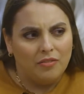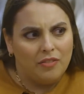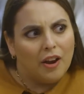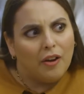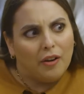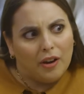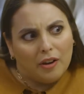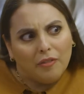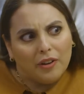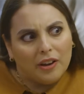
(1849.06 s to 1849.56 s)

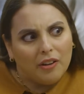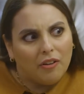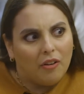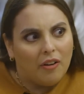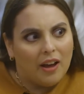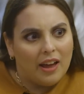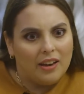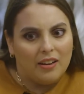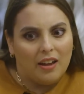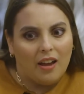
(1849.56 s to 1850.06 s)
very real,
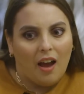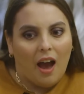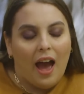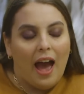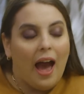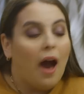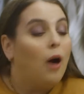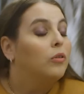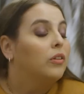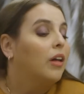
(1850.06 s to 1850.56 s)
and
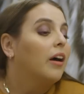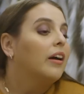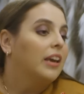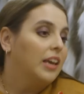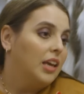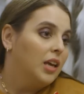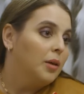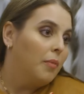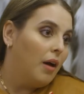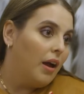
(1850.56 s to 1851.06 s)
how
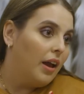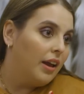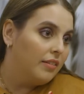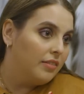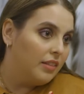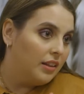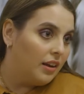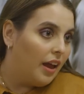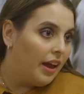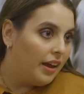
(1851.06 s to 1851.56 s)
lucky am I
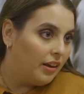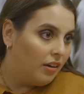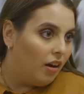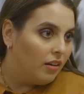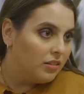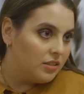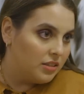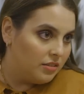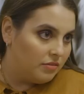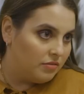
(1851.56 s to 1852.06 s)
that I
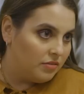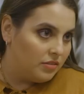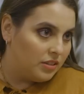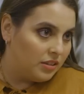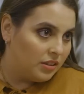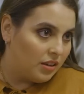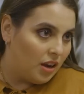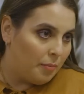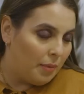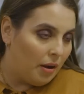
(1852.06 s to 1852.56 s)
got to
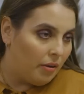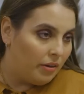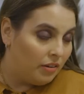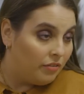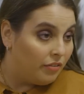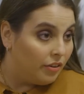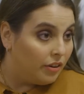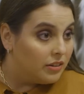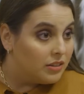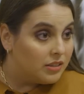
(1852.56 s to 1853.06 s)
come out in a
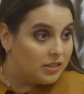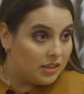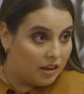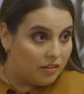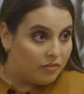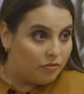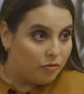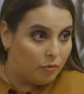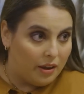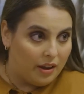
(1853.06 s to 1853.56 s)
very
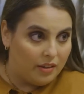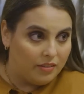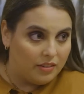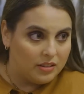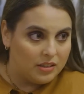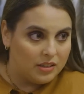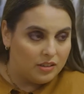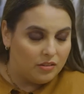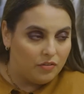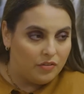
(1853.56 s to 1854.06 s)
safe way that
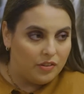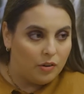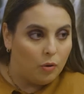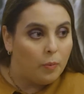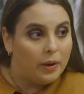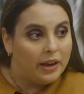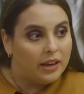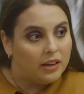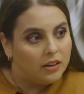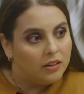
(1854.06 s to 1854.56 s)
didn't feel
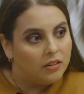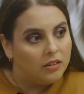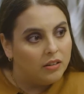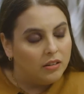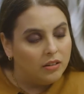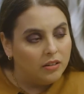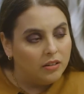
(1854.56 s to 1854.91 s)
weighted.